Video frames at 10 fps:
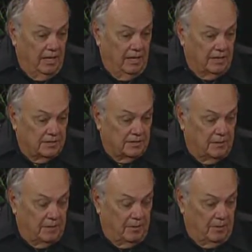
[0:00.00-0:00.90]
is the
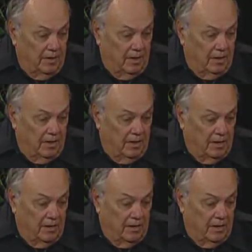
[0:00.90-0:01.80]
people in the
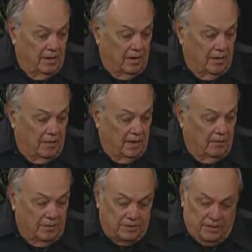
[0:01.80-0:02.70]
I think
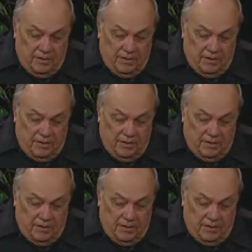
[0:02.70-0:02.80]
it was